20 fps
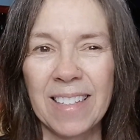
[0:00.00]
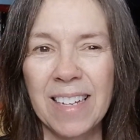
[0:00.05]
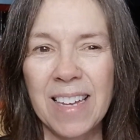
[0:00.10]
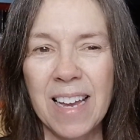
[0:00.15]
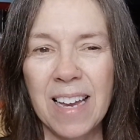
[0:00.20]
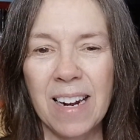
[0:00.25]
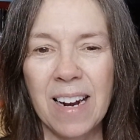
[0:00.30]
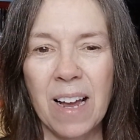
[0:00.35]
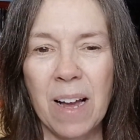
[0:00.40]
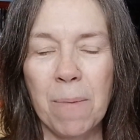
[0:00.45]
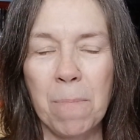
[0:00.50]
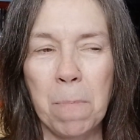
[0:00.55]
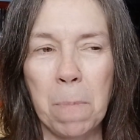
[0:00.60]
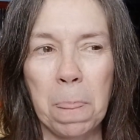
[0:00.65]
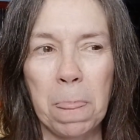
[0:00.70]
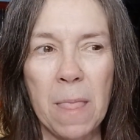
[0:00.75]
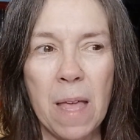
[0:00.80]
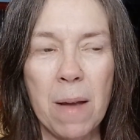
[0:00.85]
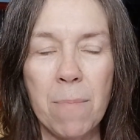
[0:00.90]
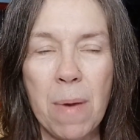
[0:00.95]
And
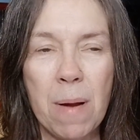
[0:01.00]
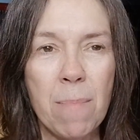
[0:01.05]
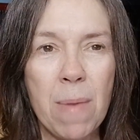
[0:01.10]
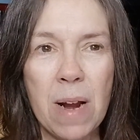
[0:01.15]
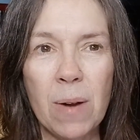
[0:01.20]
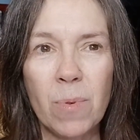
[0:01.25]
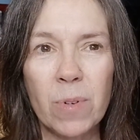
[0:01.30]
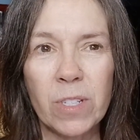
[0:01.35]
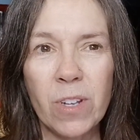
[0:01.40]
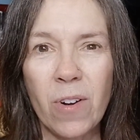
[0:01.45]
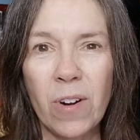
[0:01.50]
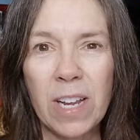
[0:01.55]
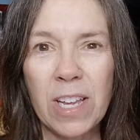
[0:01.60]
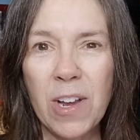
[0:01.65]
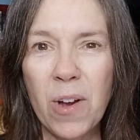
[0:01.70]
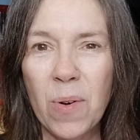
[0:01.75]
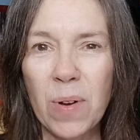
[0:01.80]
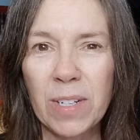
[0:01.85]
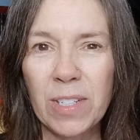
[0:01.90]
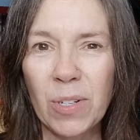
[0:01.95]
my mind was already
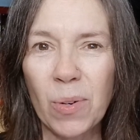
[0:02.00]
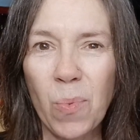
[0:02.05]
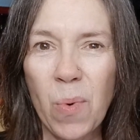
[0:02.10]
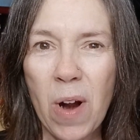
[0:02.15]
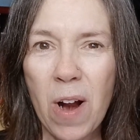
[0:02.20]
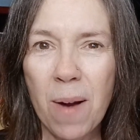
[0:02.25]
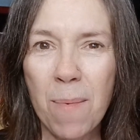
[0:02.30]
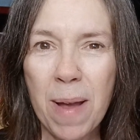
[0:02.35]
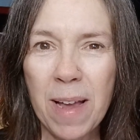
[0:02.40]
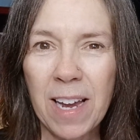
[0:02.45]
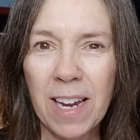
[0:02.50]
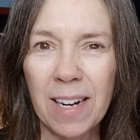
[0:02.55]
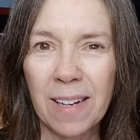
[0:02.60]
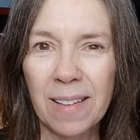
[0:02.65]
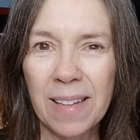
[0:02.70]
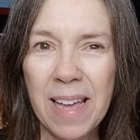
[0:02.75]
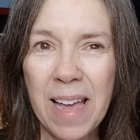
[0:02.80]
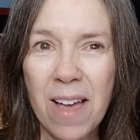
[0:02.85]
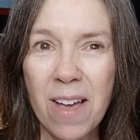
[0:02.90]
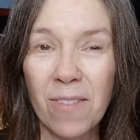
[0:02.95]
going to where am I going to
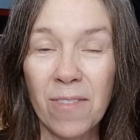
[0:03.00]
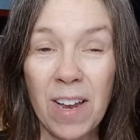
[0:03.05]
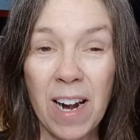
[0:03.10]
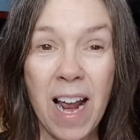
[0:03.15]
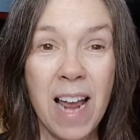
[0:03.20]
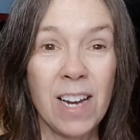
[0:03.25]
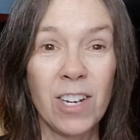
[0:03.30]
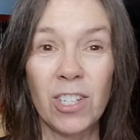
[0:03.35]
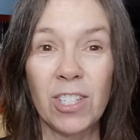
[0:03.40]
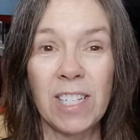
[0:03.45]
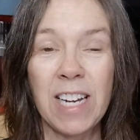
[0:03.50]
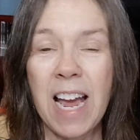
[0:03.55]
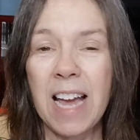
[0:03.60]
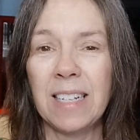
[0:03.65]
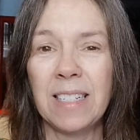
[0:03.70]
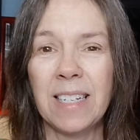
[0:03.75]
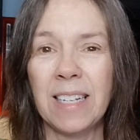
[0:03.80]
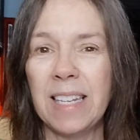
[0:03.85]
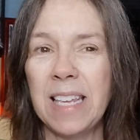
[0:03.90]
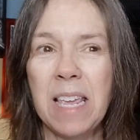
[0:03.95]
live? And I just
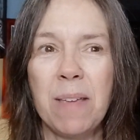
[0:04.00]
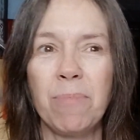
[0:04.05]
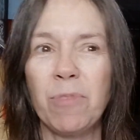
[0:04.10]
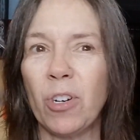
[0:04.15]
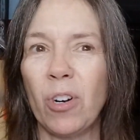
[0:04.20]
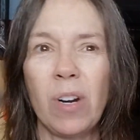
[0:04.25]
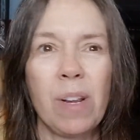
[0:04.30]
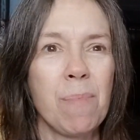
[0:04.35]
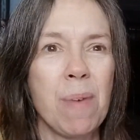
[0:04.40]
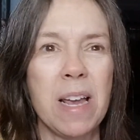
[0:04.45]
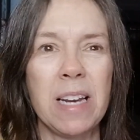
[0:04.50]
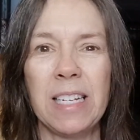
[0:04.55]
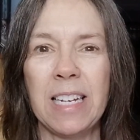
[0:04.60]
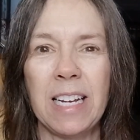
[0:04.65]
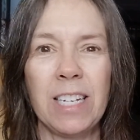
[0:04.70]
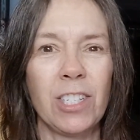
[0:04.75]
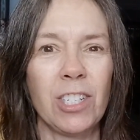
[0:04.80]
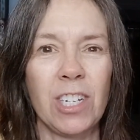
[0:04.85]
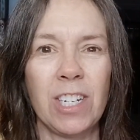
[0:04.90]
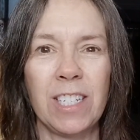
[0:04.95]
had to keep turning my
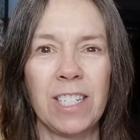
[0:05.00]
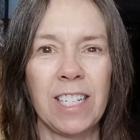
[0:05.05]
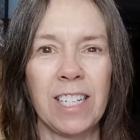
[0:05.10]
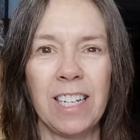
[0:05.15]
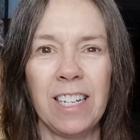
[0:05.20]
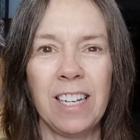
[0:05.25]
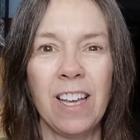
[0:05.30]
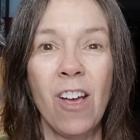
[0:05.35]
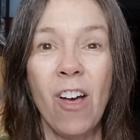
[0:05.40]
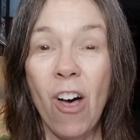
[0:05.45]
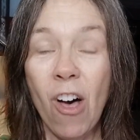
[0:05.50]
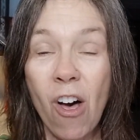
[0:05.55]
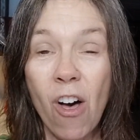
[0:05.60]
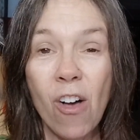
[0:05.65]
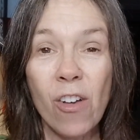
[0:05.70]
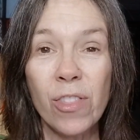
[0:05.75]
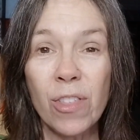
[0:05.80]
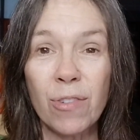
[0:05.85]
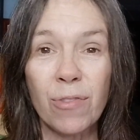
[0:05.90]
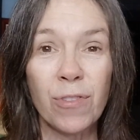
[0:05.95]
attention to
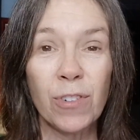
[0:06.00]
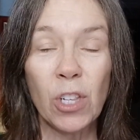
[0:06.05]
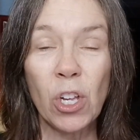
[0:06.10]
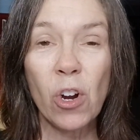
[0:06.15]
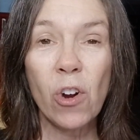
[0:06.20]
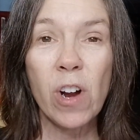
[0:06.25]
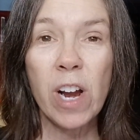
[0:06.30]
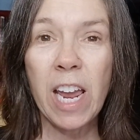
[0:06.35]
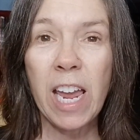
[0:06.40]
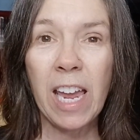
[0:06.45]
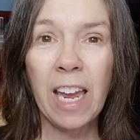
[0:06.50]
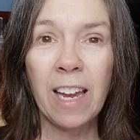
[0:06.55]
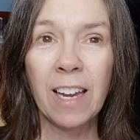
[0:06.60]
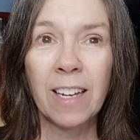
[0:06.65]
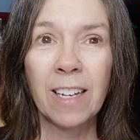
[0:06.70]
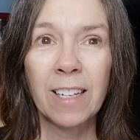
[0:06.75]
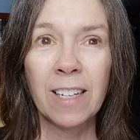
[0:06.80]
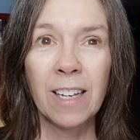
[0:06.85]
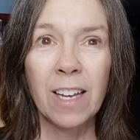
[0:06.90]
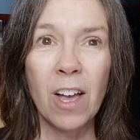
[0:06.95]
all the flurry
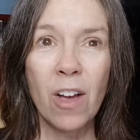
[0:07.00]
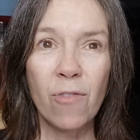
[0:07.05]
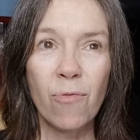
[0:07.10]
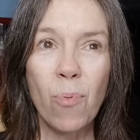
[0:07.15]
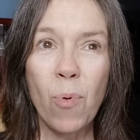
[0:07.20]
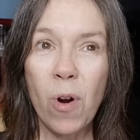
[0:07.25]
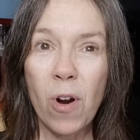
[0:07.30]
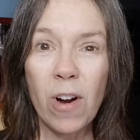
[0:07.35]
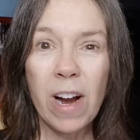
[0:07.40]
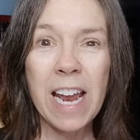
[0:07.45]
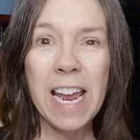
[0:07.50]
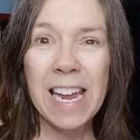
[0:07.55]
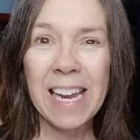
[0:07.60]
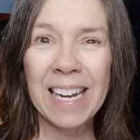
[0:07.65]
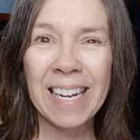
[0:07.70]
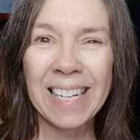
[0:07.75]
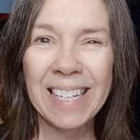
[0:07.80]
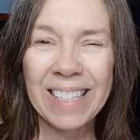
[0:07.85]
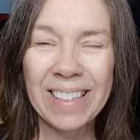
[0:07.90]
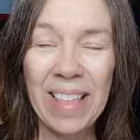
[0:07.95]
of worry
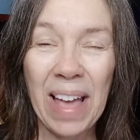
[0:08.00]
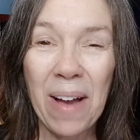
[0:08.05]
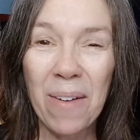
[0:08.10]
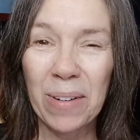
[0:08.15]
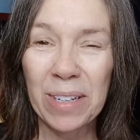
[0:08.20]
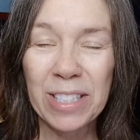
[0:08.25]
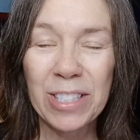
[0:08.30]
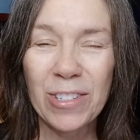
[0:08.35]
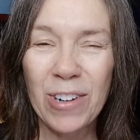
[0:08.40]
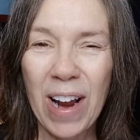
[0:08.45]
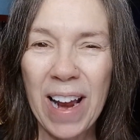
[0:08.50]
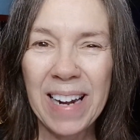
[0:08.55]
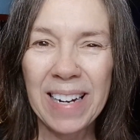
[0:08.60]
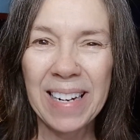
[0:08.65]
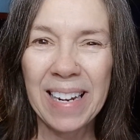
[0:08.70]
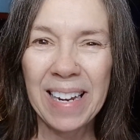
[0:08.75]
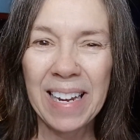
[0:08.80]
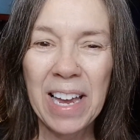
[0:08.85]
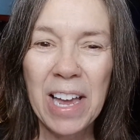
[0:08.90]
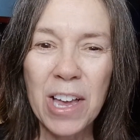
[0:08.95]
that was trying
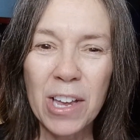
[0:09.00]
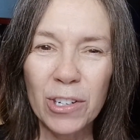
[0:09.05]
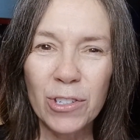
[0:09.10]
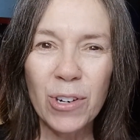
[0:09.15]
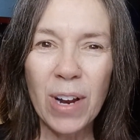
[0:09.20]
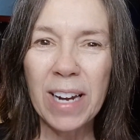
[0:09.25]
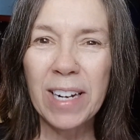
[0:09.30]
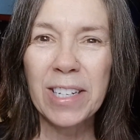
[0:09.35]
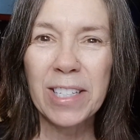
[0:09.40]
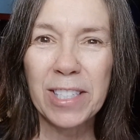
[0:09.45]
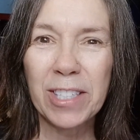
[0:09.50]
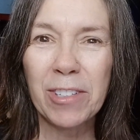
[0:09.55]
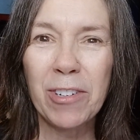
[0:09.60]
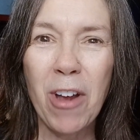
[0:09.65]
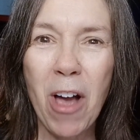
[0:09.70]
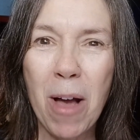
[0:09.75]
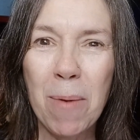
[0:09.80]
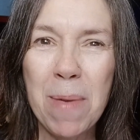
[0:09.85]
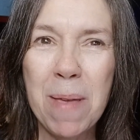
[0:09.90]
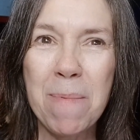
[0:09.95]
to
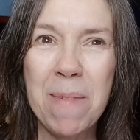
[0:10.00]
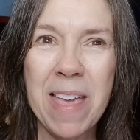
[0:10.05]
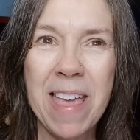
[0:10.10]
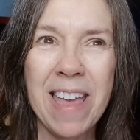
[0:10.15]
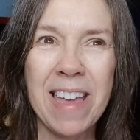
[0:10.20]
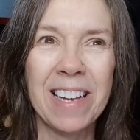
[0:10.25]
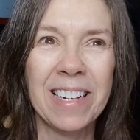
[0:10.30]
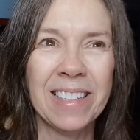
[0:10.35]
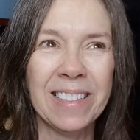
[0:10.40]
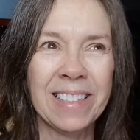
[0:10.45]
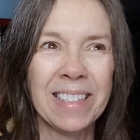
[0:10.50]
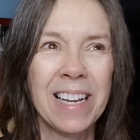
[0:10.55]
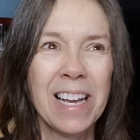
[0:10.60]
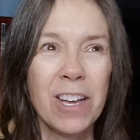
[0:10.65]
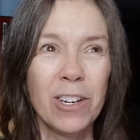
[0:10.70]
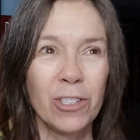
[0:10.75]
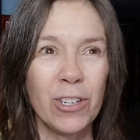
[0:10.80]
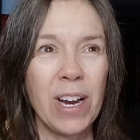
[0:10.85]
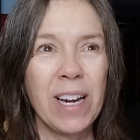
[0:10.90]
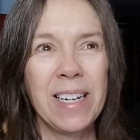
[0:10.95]
tsunami me,
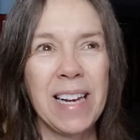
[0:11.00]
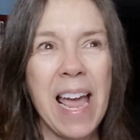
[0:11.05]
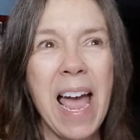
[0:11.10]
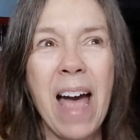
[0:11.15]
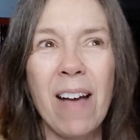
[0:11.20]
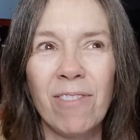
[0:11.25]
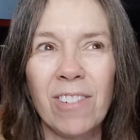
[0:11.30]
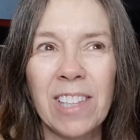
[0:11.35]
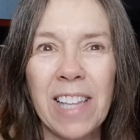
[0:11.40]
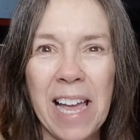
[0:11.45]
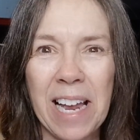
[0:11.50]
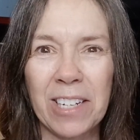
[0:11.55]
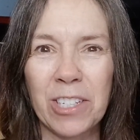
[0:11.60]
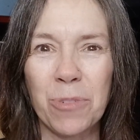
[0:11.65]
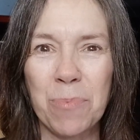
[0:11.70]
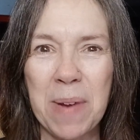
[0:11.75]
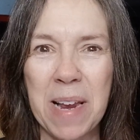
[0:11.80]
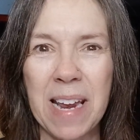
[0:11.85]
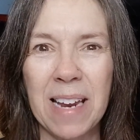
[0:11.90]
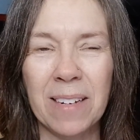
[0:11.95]
trying to avalanche
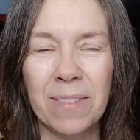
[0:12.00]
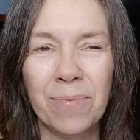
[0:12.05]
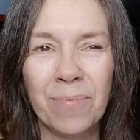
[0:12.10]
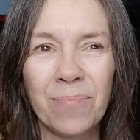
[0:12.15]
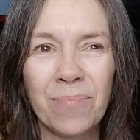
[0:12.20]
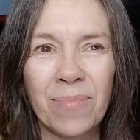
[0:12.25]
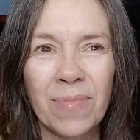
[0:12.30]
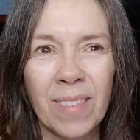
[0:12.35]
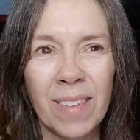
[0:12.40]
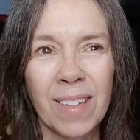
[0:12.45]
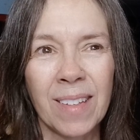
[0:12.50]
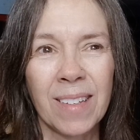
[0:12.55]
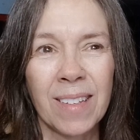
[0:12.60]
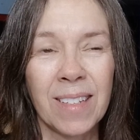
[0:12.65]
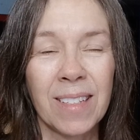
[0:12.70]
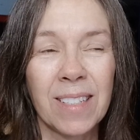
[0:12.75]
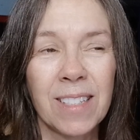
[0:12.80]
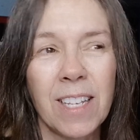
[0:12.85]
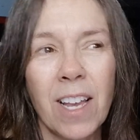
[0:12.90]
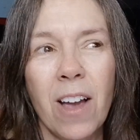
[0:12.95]
me.
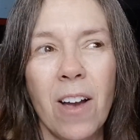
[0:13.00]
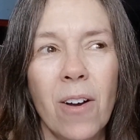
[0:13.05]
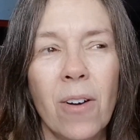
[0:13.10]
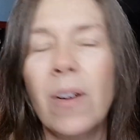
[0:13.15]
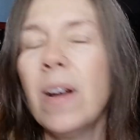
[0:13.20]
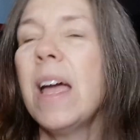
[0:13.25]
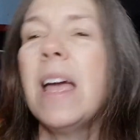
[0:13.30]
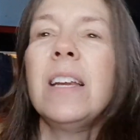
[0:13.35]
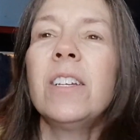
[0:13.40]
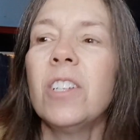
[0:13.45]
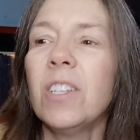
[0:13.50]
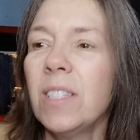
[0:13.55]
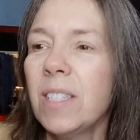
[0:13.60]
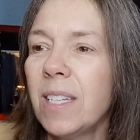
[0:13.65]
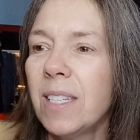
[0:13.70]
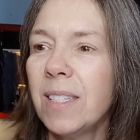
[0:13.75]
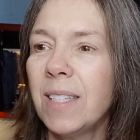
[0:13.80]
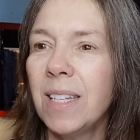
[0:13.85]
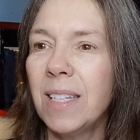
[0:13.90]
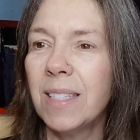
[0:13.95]
So, ancients,
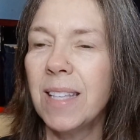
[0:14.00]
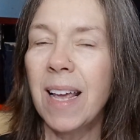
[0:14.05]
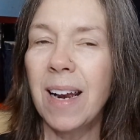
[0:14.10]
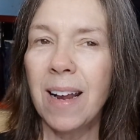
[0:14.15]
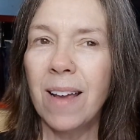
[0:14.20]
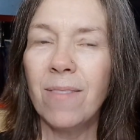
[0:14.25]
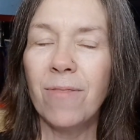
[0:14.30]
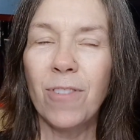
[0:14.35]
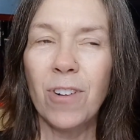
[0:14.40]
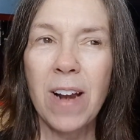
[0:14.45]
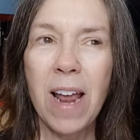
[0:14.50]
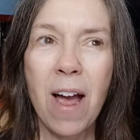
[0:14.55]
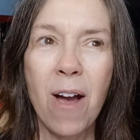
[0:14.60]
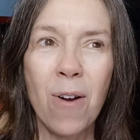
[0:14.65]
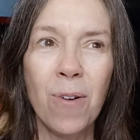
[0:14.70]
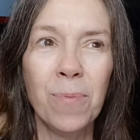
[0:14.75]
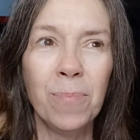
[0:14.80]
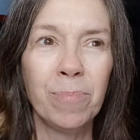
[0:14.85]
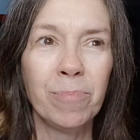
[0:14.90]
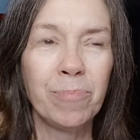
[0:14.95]
is that it for
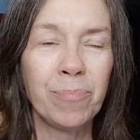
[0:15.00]
now?